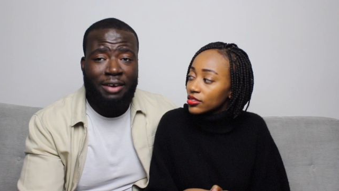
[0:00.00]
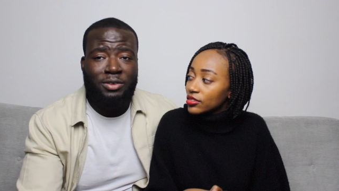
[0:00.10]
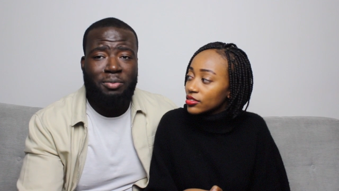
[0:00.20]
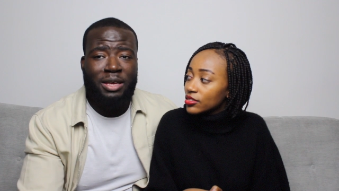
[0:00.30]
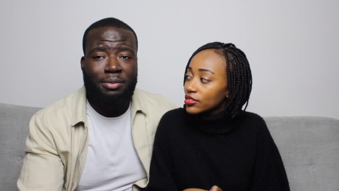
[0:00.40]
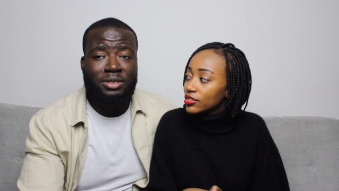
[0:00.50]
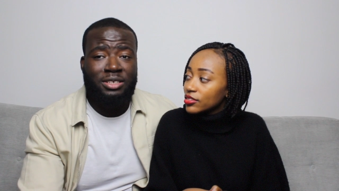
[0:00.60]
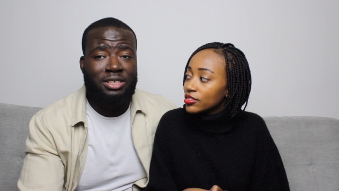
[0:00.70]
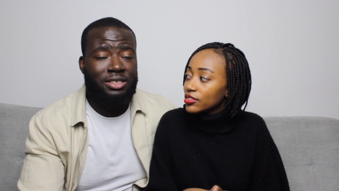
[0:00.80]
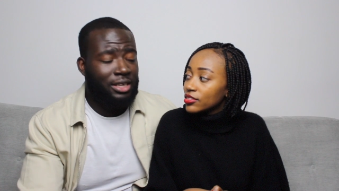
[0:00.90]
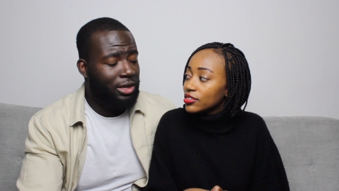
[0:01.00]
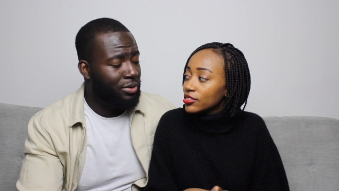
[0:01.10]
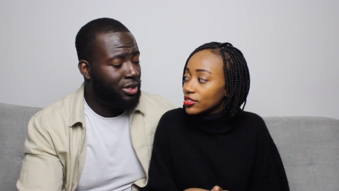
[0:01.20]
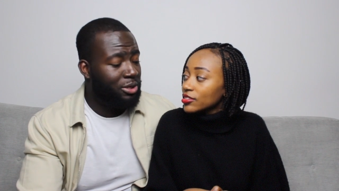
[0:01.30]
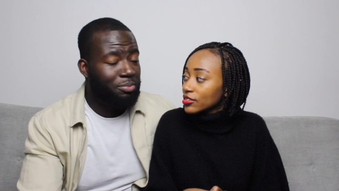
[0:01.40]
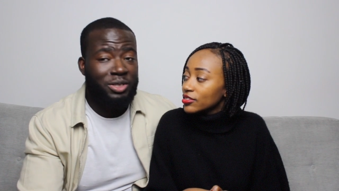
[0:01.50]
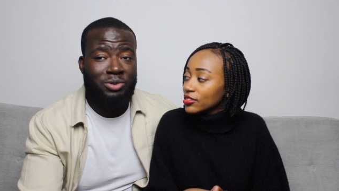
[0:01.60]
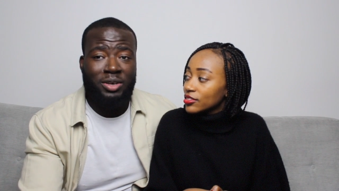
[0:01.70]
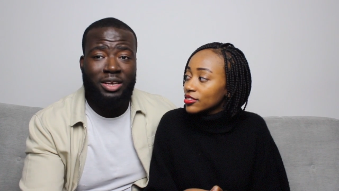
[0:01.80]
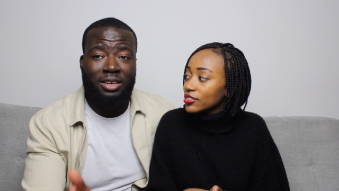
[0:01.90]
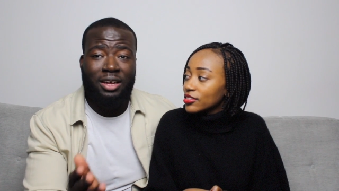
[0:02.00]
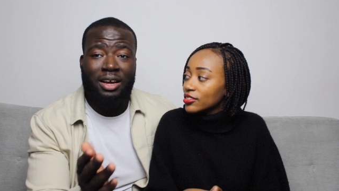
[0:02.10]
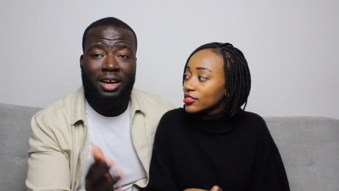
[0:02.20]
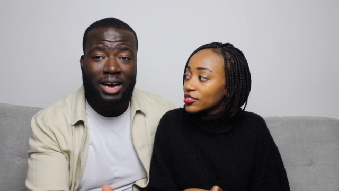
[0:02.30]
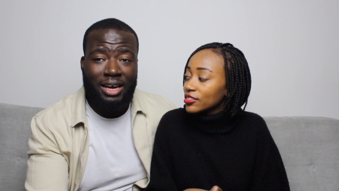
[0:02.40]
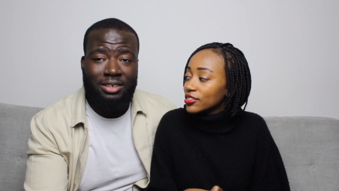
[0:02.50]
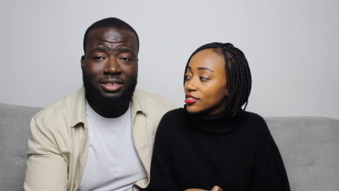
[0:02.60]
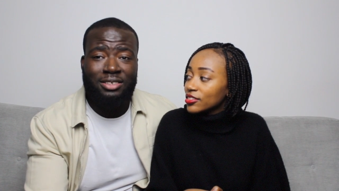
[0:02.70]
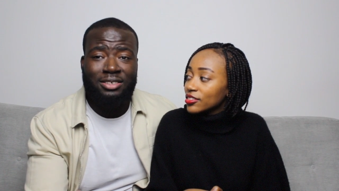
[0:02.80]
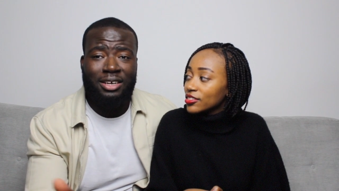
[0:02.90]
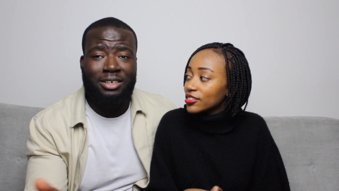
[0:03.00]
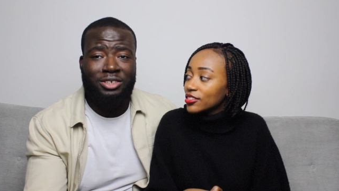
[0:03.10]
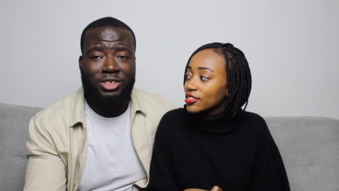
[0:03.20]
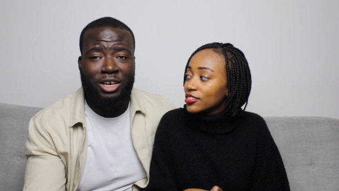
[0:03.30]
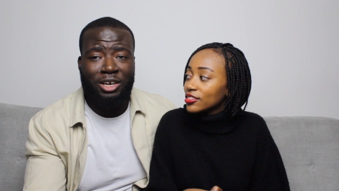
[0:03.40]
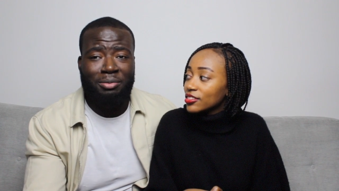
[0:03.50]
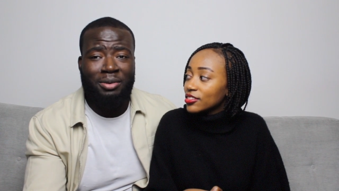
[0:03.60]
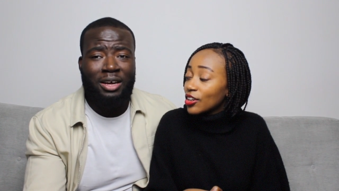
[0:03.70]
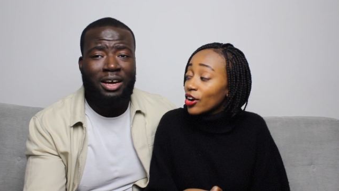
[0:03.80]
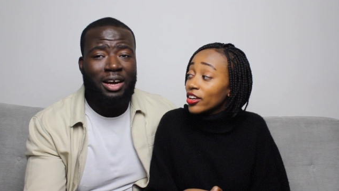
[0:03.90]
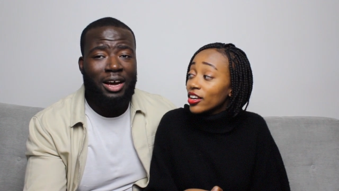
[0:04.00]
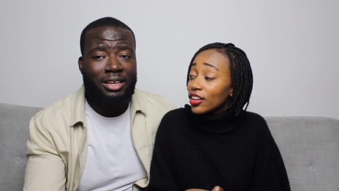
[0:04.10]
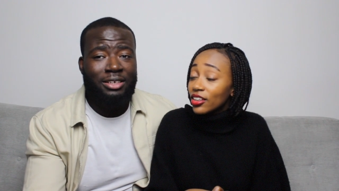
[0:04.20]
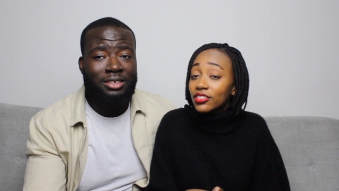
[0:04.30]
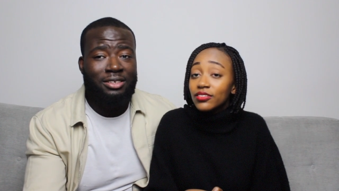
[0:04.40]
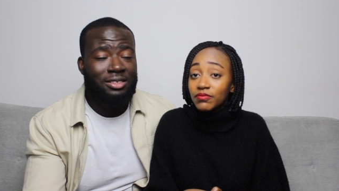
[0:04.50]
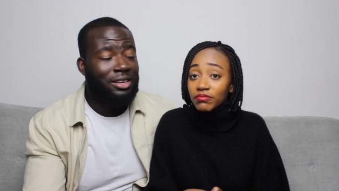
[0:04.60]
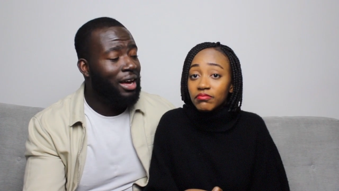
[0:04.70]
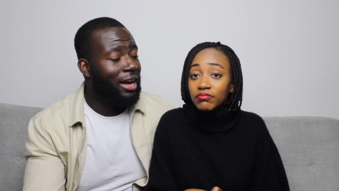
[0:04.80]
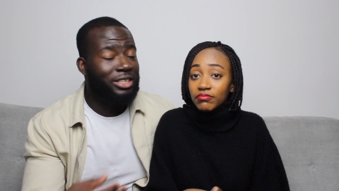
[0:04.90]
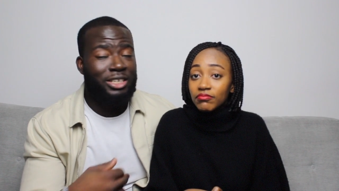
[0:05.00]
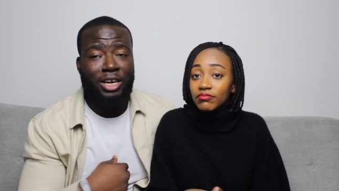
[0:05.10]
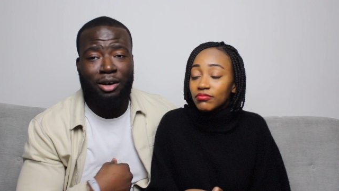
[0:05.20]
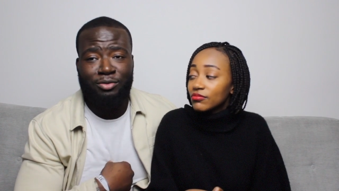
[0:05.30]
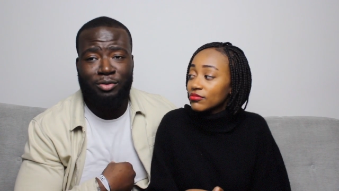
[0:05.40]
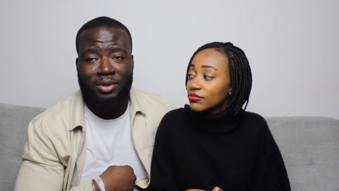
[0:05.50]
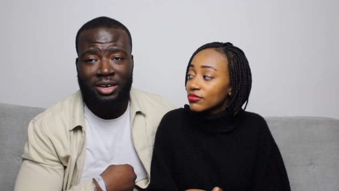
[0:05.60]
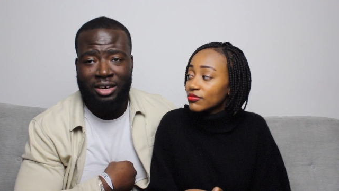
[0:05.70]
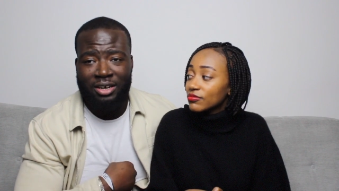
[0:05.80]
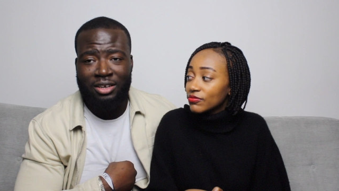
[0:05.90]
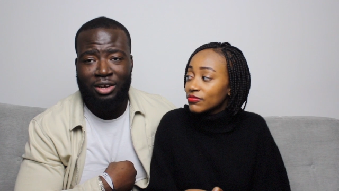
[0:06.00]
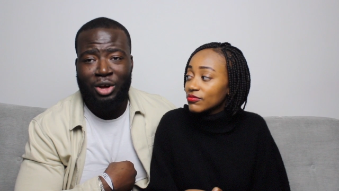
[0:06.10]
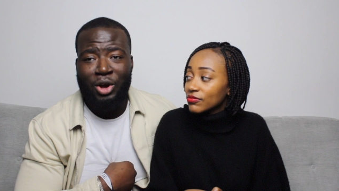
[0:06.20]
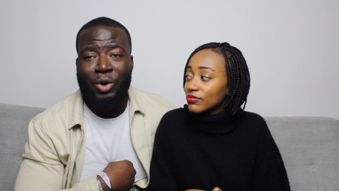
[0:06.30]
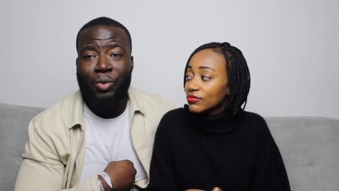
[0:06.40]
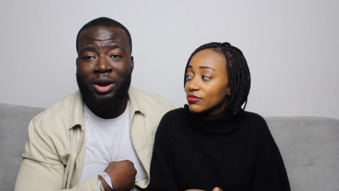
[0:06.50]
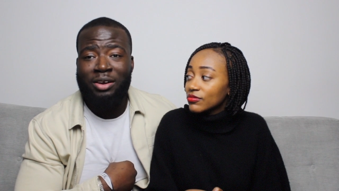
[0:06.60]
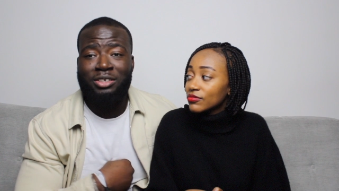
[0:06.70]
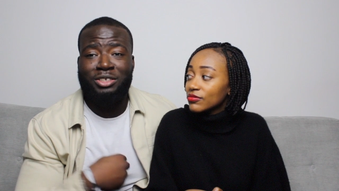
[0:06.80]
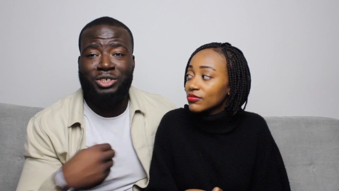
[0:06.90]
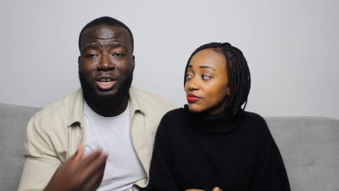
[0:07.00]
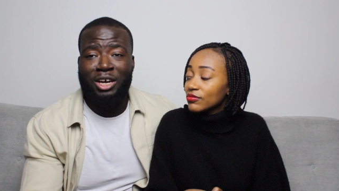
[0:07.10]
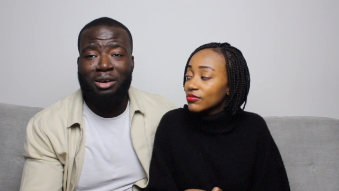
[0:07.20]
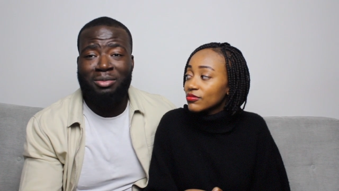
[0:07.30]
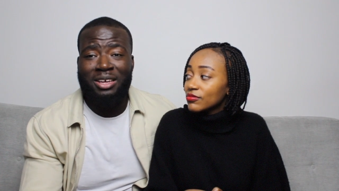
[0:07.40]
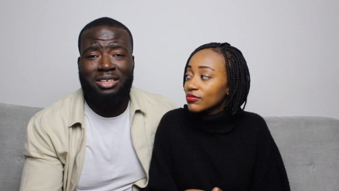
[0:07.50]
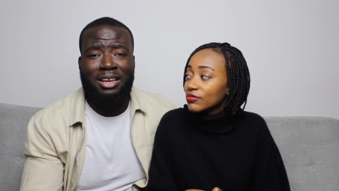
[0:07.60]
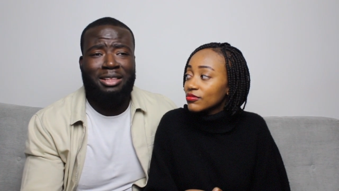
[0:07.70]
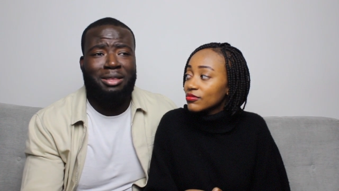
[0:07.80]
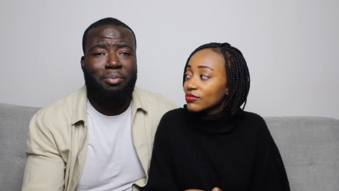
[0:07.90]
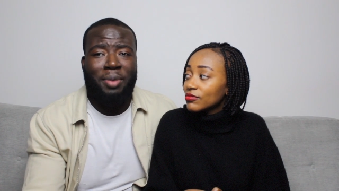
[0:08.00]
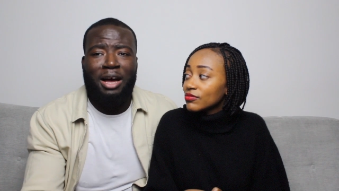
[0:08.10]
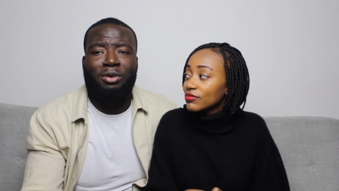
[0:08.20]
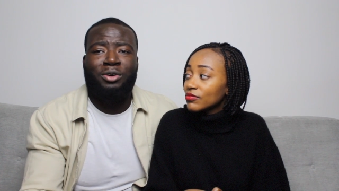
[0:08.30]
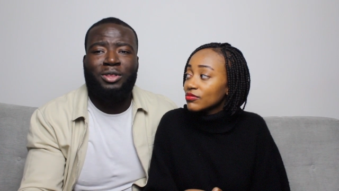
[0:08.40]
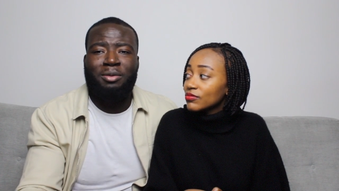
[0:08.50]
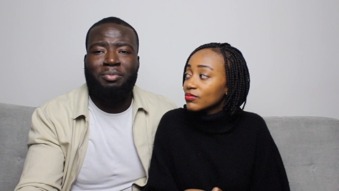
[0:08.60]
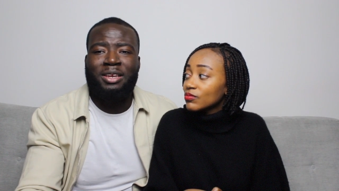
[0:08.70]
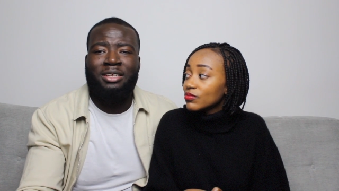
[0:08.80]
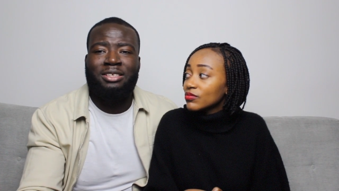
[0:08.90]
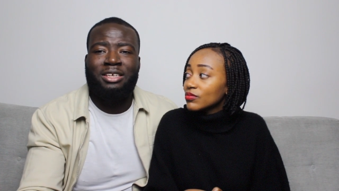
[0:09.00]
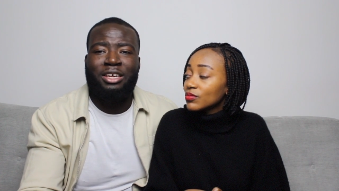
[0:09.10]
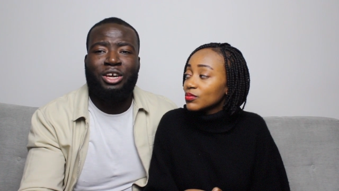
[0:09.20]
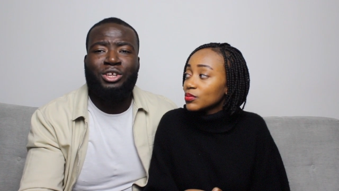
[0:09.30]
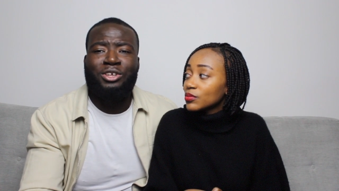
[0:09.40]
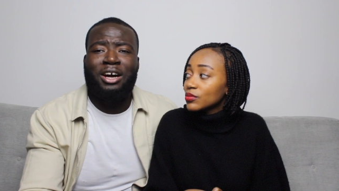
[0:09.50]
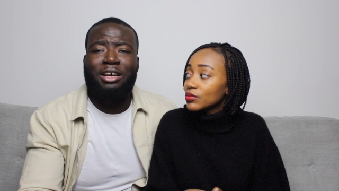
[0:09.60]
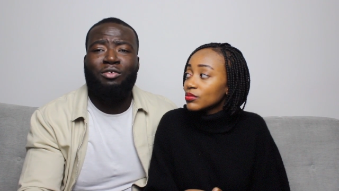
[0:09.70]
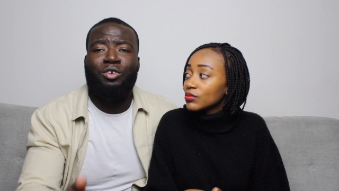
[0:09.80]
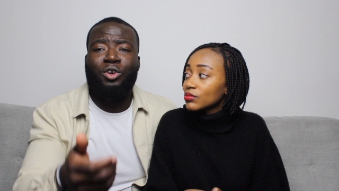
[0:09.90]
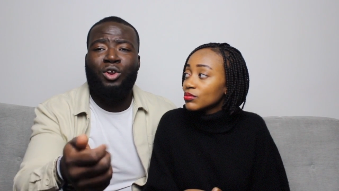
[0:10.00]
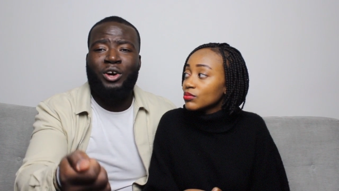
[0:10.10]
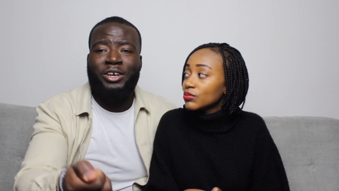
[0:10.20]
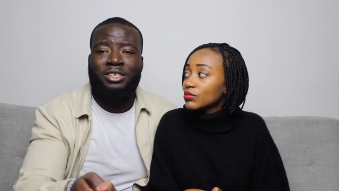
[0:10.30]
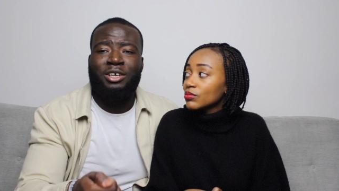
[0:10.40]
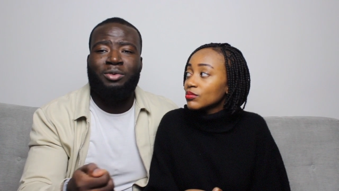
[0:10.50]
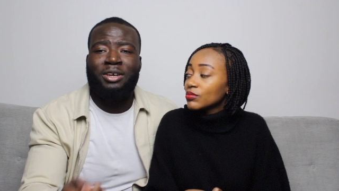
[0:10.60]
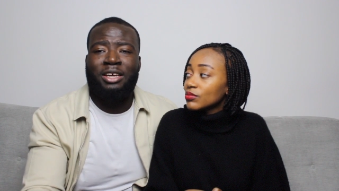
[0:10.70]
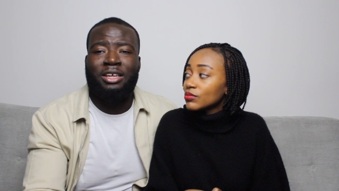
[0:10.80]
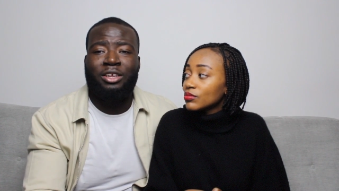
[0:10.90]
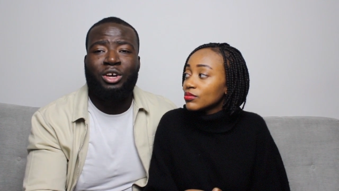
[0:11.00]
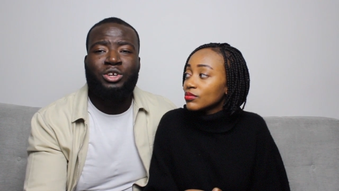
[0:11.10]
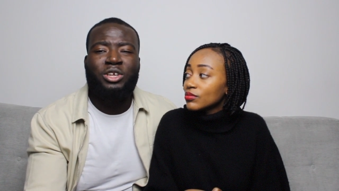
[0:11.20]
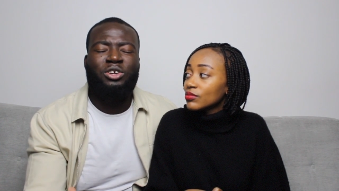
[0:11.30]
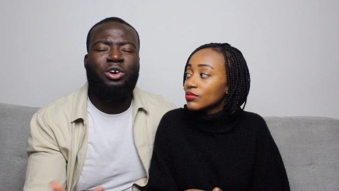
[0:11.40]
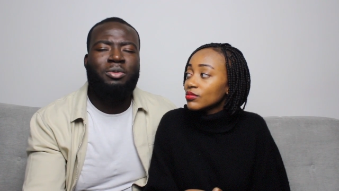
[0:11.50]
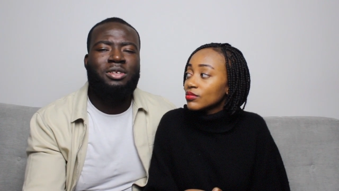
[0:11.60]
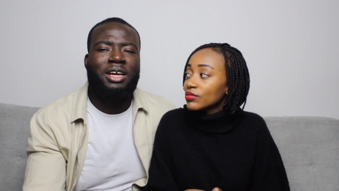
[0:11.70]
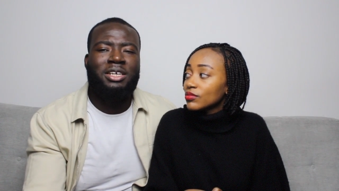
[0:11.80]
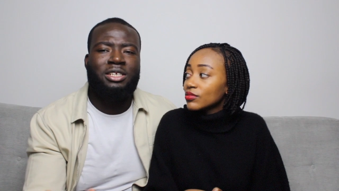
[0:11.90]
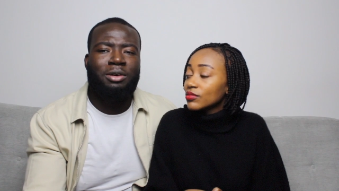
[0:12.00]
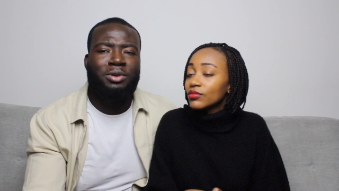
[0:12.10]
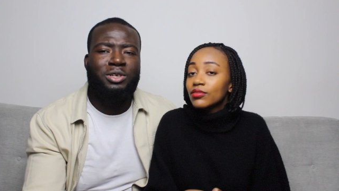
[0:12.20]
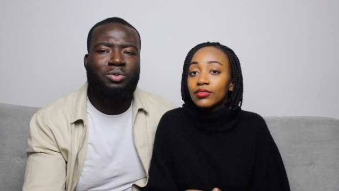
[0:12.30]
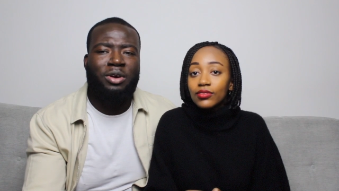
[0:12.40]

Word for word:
Speaker 1: have to be able to distinguish between kindness and charm. Oh, yeah. Kindness actually comes from the heart, mm. whereas charm is like the power or the ability to kind of lure someone in. So it's almost like someone is